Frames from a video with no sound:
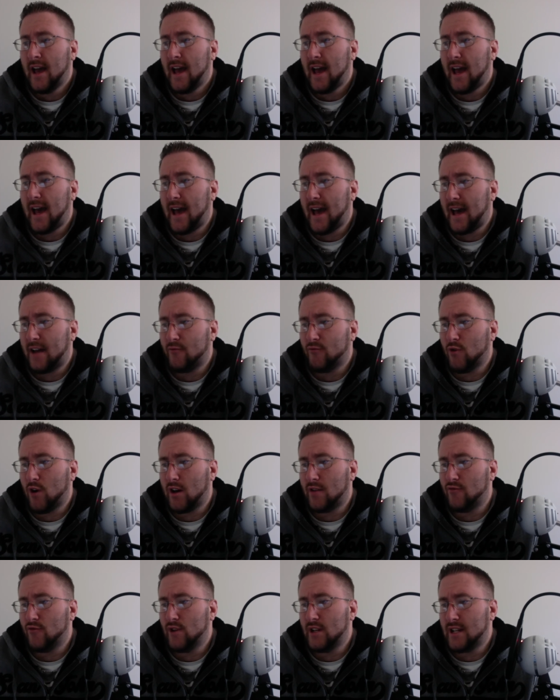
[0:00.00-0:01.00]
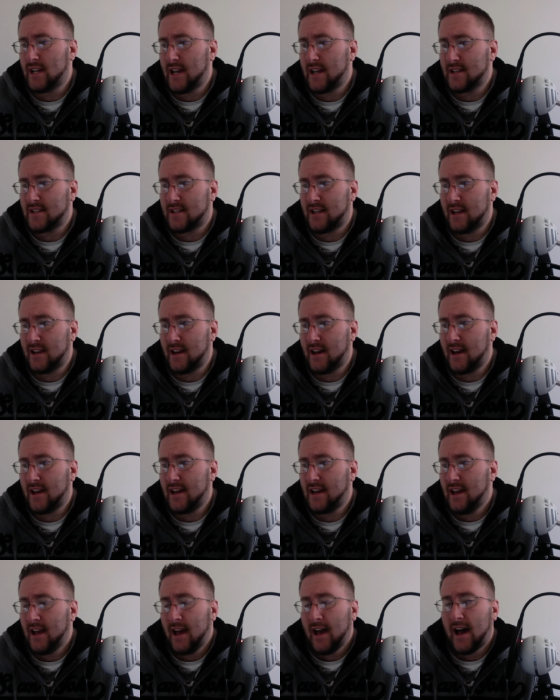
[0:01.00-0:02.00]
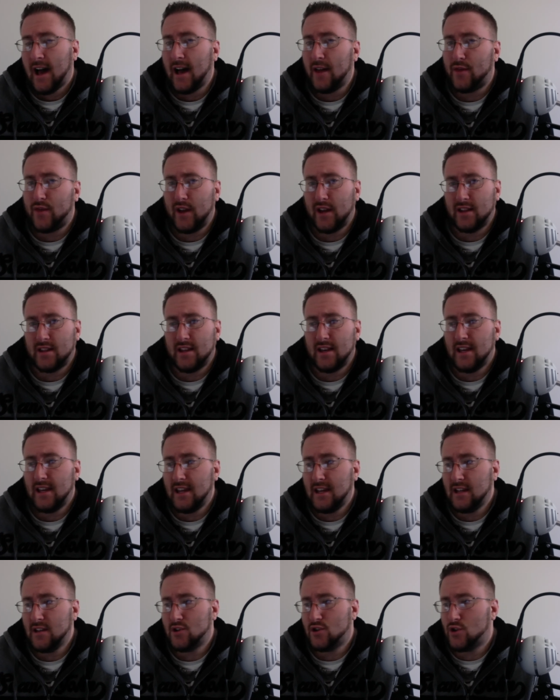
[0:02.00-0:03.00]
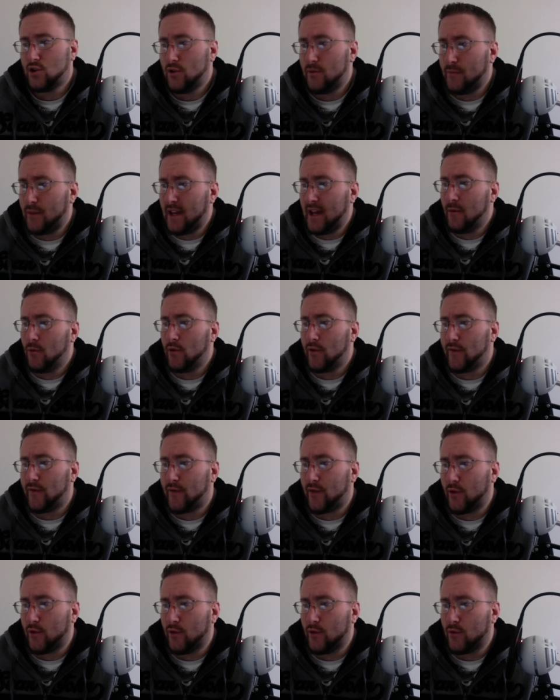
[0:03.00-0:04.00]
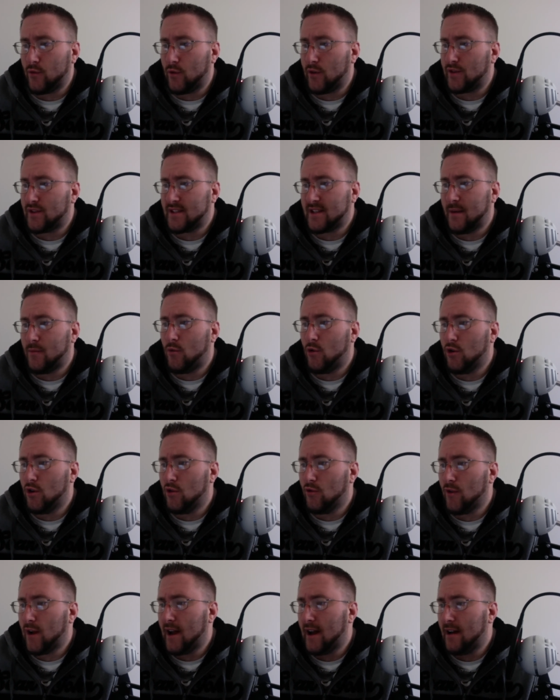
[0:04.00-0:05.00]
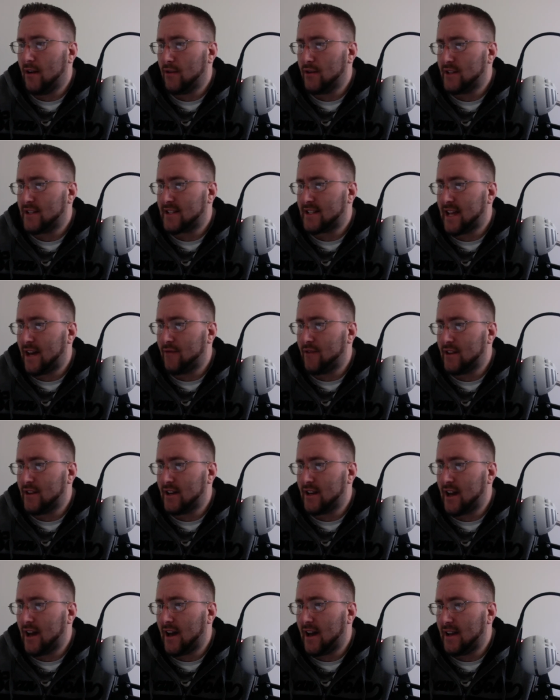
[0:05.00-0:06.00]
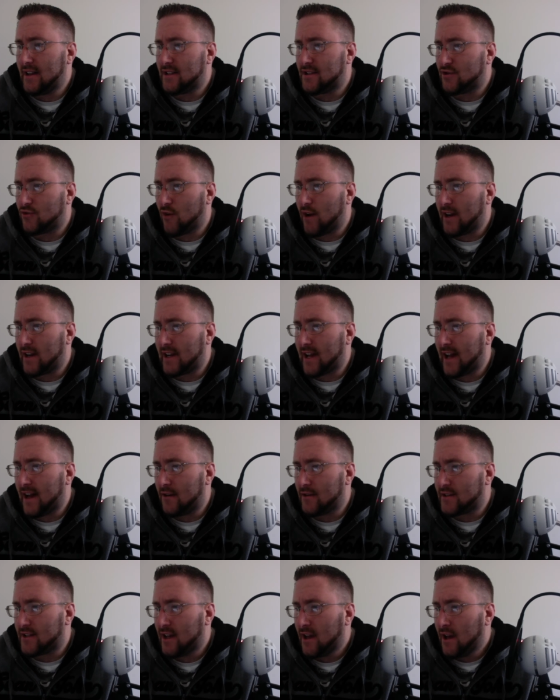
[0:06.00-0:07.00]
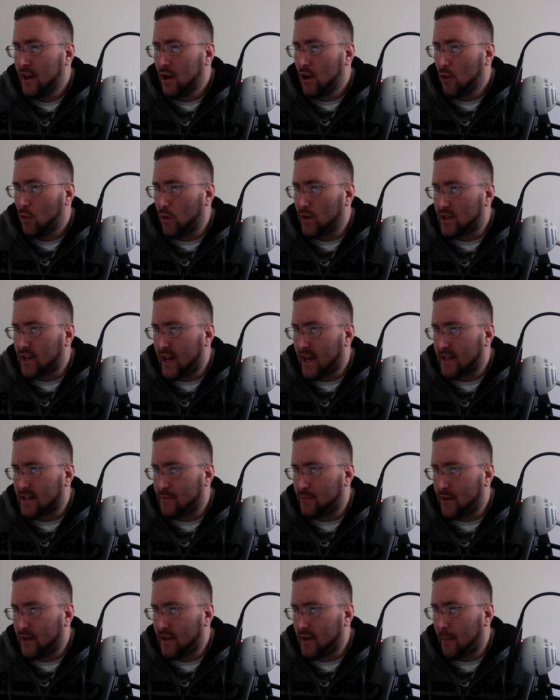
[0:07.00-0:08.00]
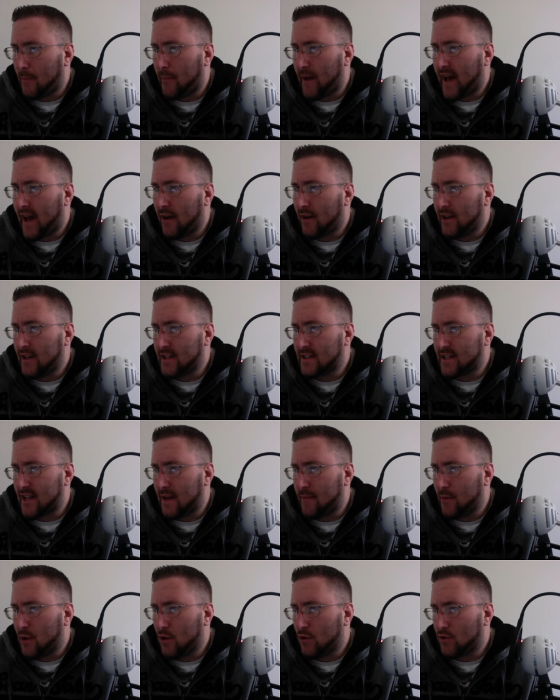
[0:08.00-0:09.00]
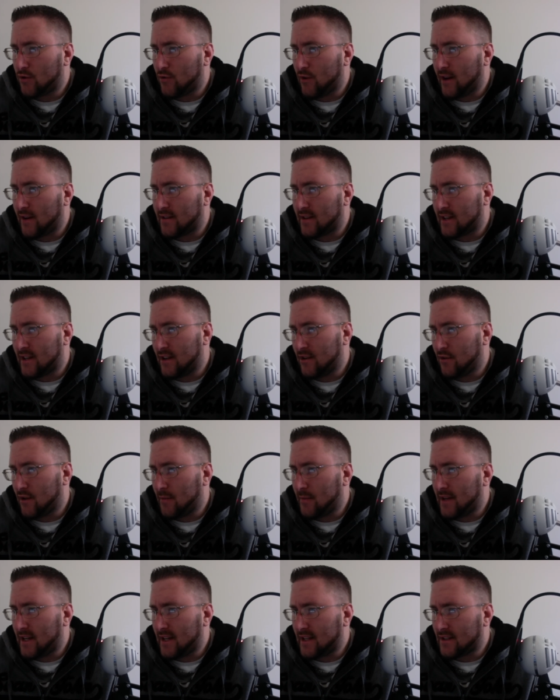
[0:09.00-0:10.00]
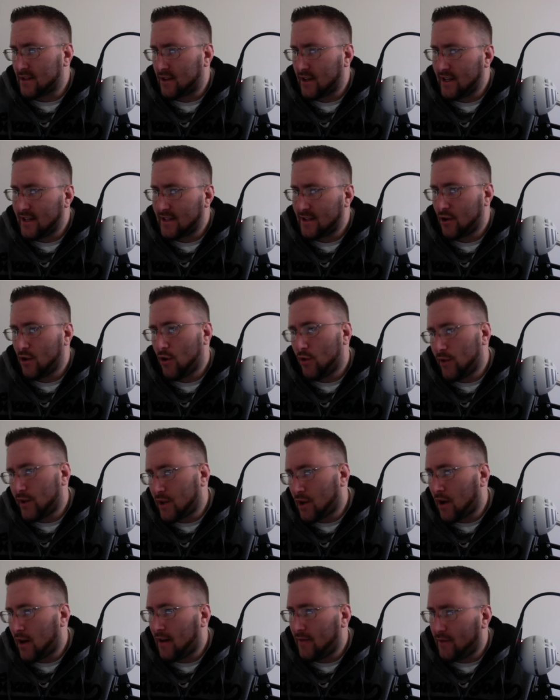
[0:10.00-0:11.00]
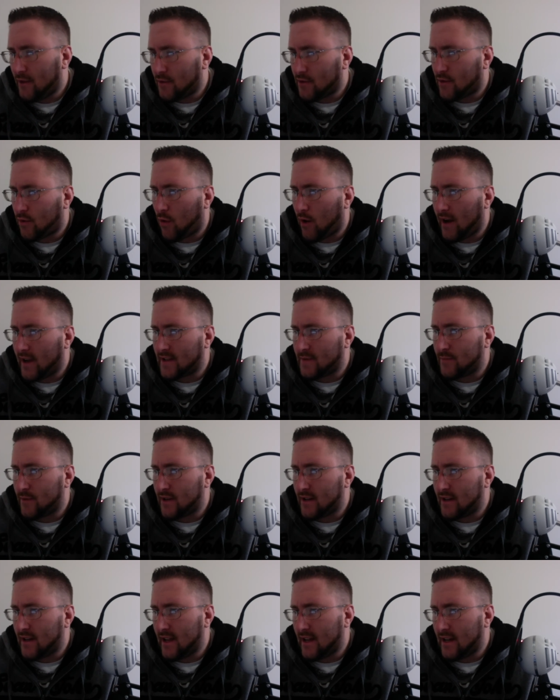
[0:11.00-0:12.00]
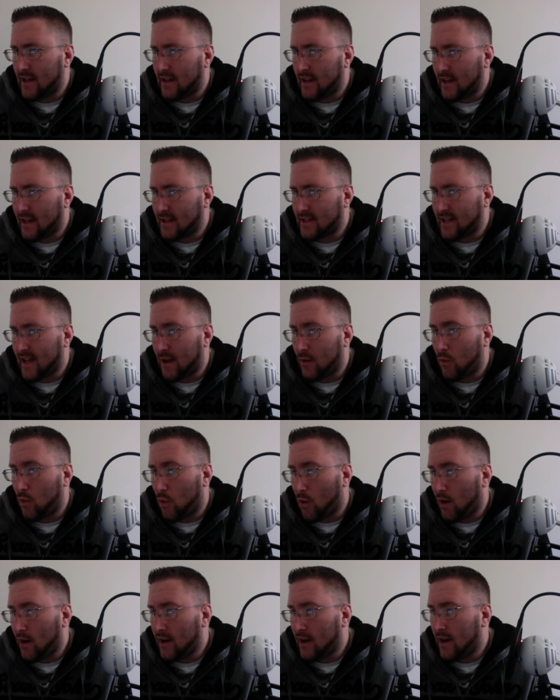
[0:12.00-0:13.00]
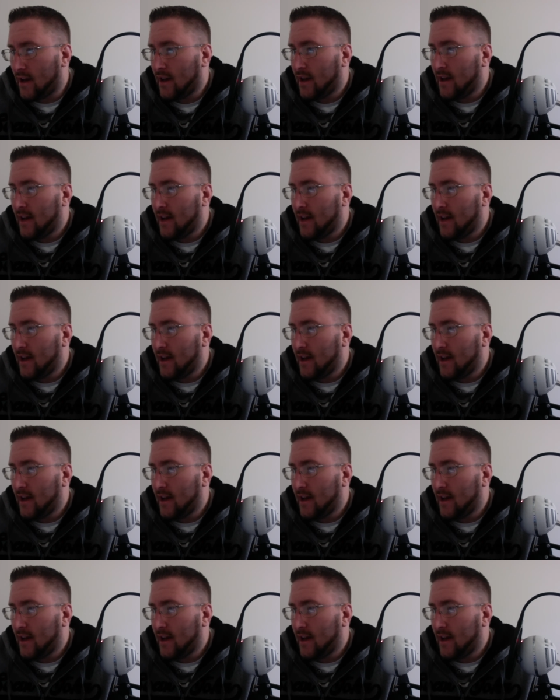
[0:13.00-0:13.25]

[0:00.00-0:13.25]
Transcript: at Rodriguez tonight. I think that he should be able to flirt with somewhere around seven to nine strikeouts, which has been about his MO throughout the year. I mean, he's he's only gotten there twice, but and he's had one